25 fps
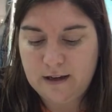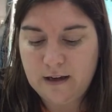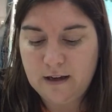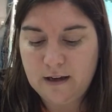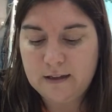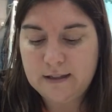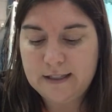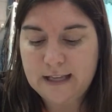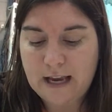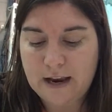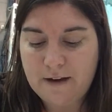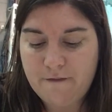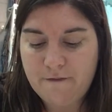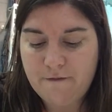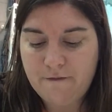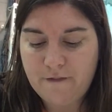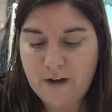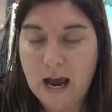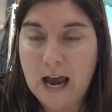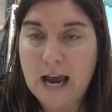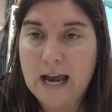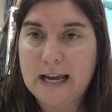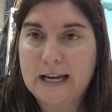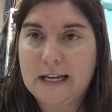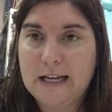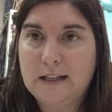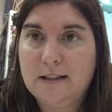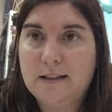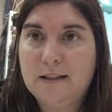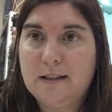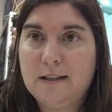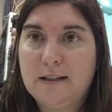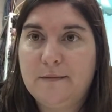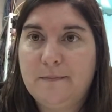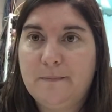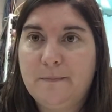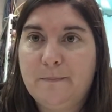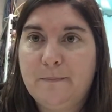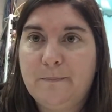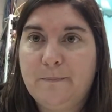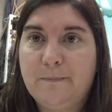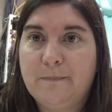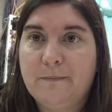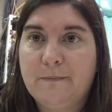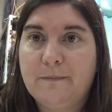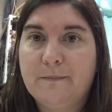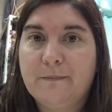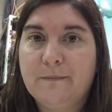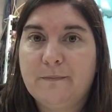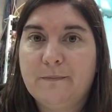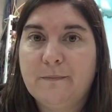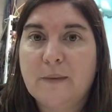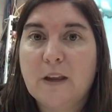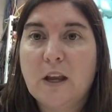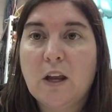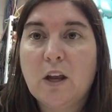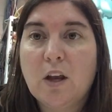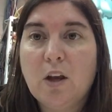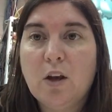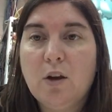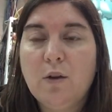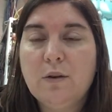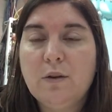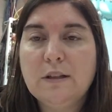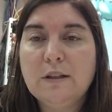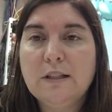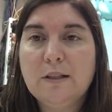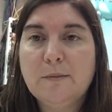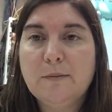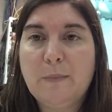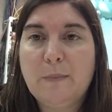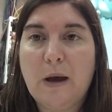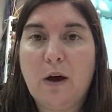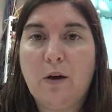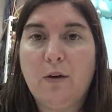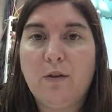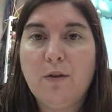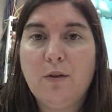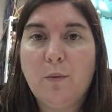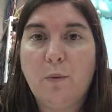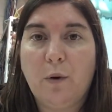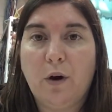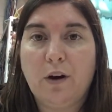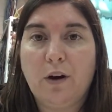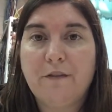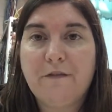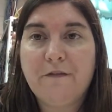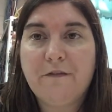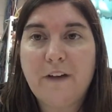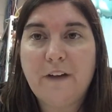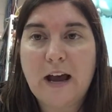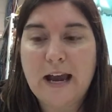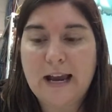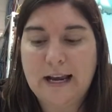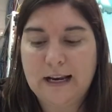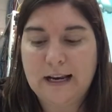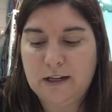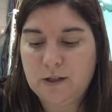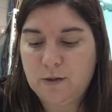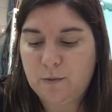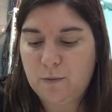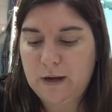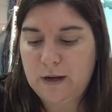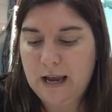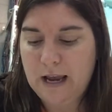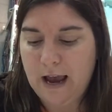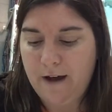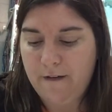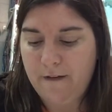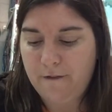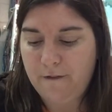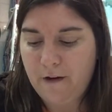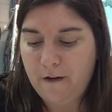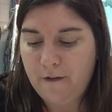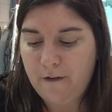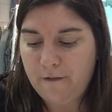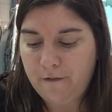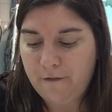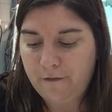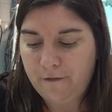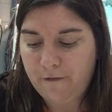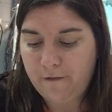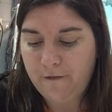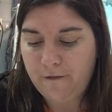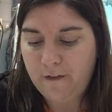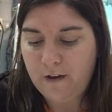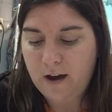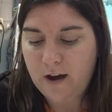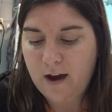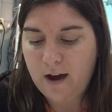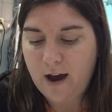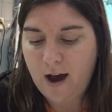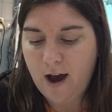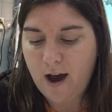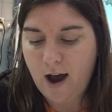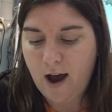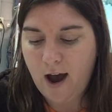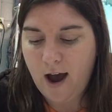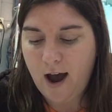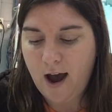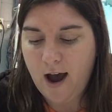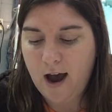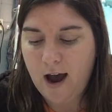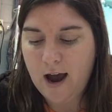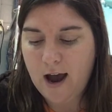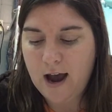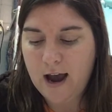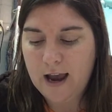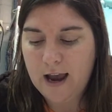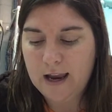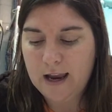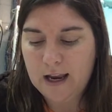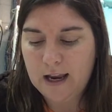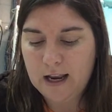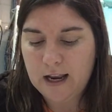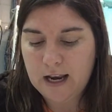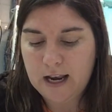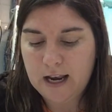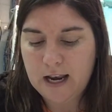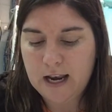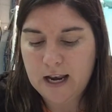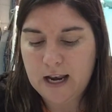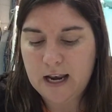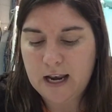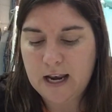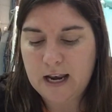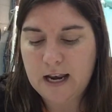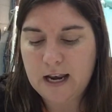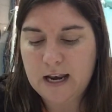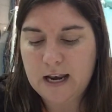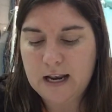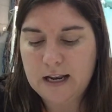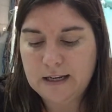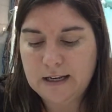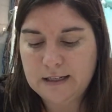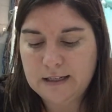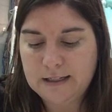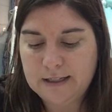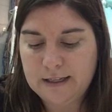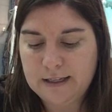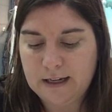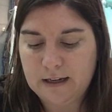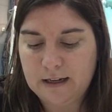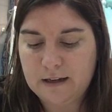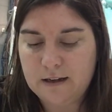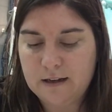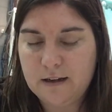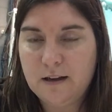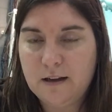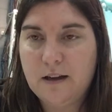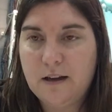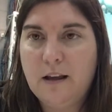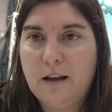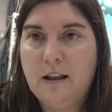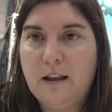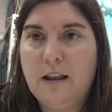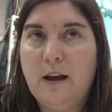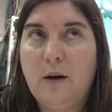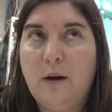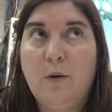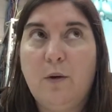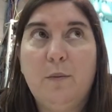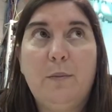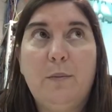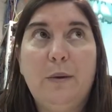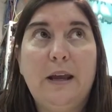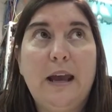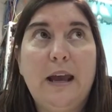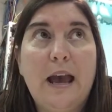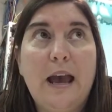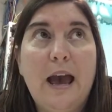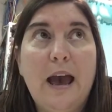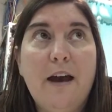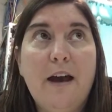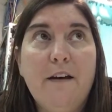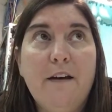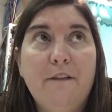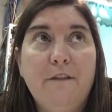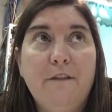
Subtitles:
Say find. You can spell the word find. We have I-N-D. That would be F-I-N-D.